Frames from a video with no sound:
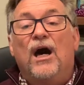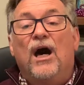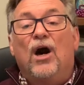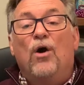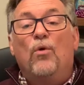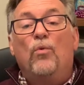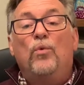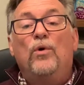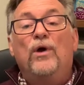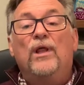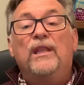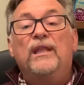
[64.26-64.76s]
a
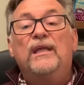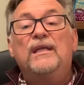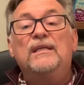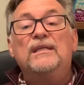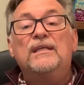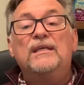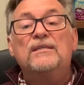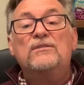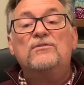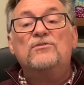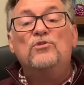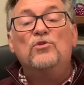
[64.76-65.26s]

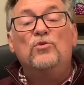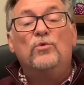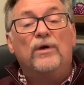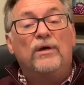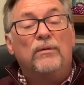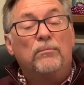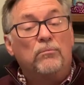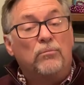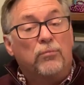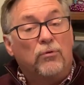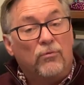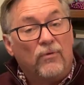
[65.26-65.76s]
willingness to
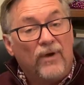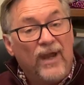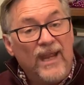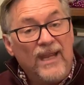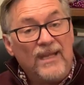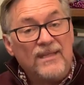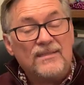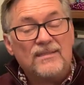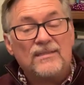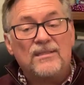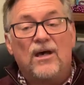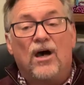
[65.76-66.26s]

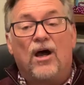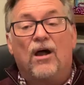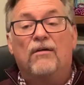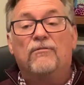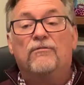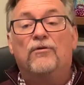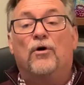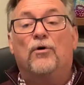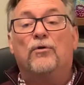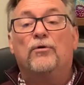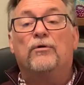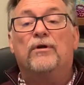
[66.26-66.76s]
embrace our
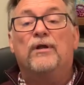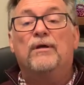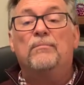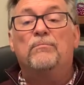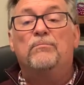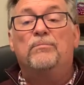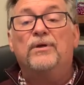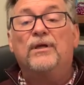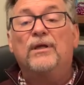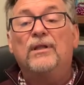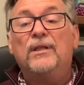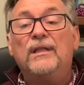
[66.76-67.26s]

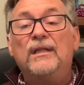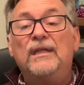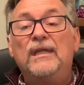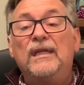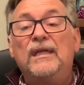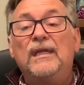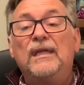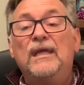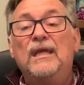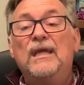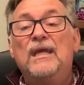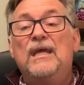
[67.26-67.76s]

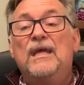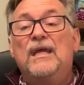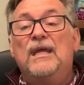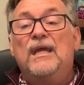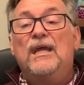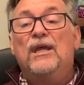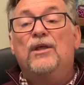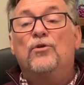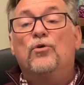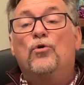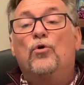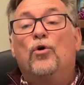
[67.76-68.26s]
vulnerability
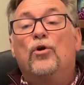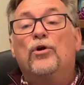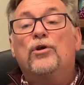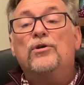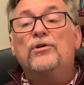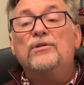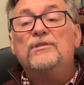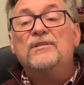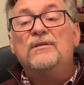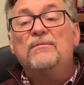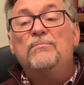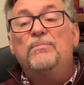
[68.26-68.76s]
in
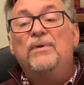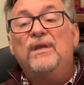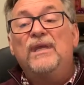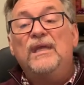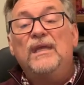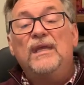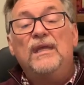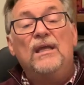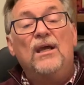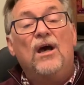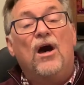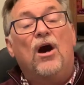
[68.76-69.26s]
order to
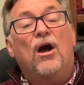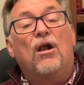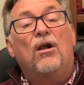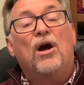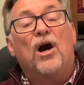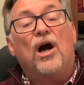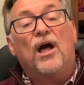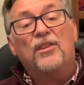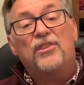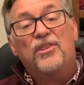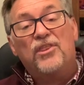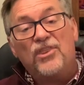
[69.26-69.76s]
be our
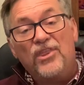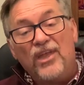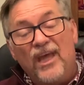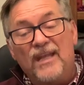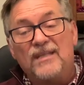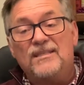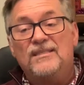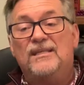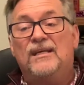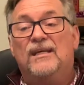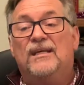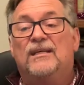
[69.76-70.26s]

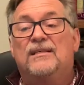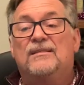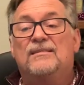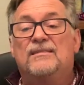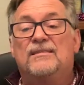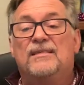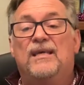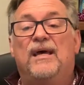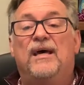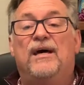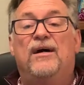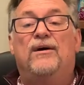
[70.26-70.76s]
authentic
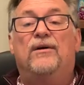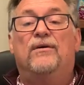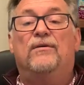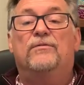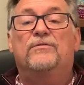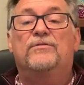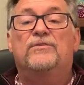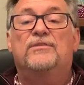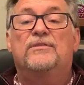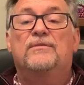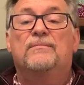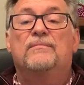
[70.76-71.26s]

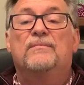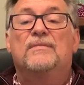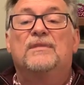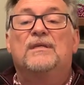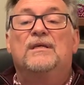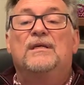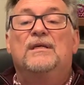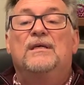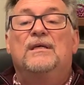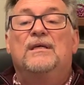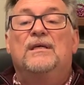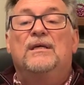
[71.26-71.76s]
selves.
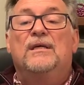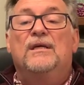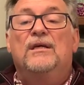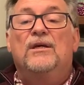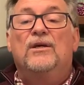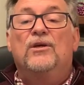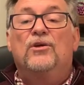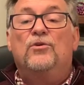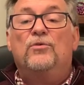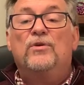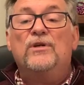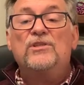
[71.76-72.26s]

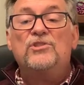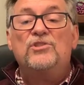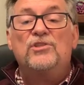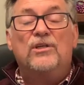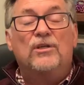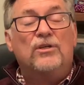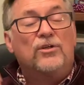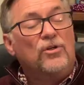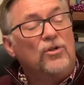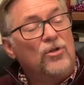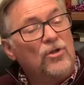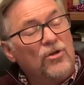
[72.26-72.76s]

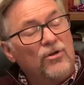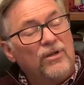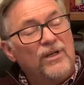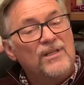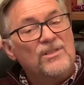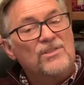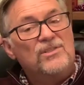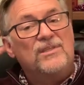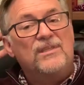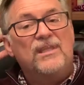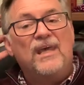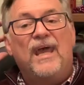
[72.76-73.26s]
Christian
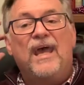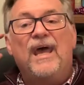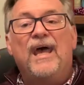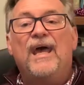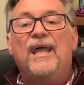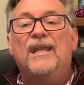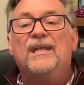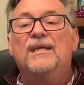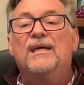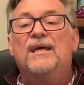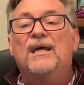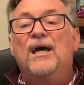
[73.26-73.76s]
courage,
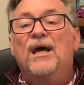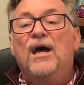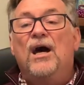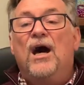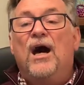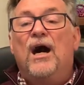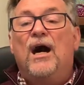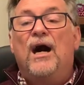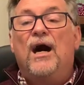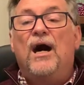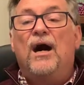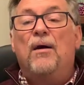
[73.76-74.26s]
then,
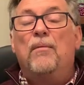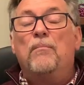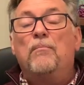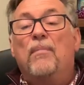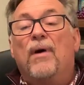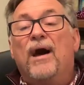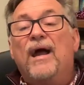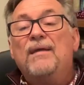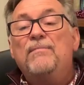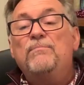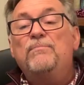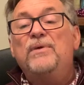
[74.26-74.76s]

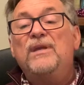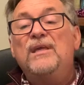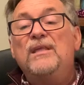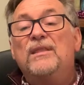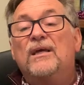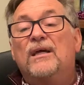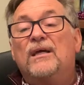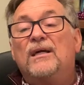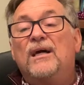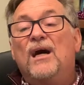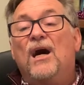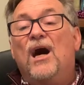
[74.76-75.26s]
might be
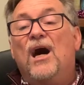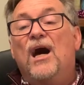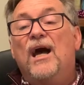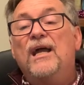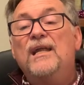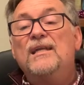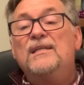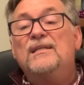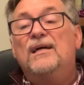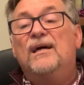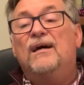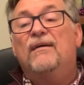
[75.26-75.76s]
the
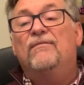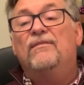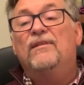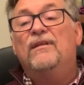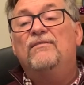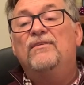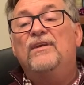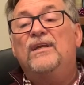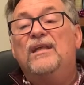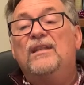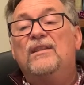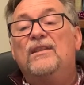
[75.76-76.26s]
kind of
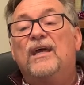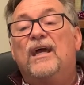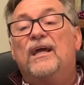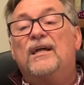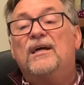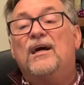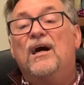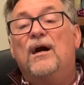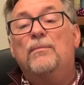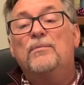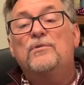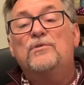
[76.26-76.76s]
living that
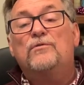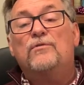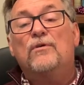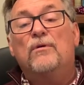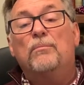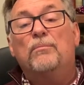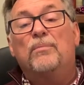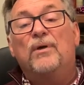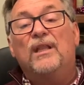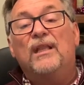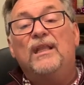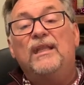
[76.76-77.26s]
comes
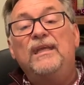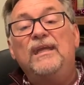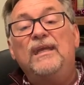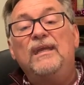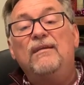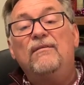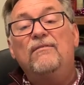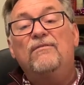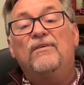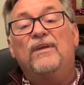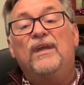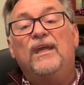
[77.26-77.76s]
from
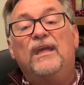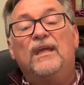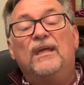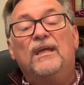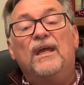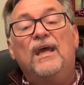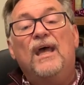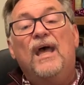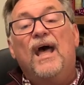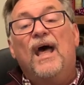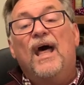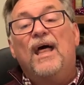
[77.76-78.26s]
believing
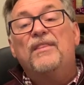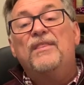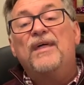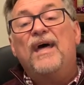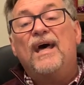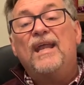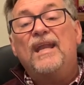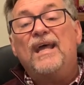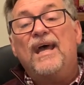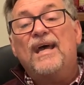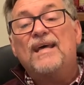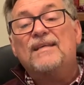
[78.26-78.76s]

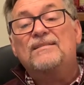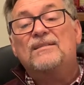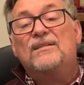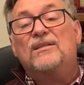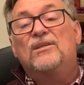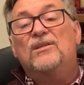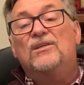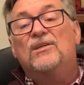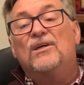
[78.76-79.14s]
that as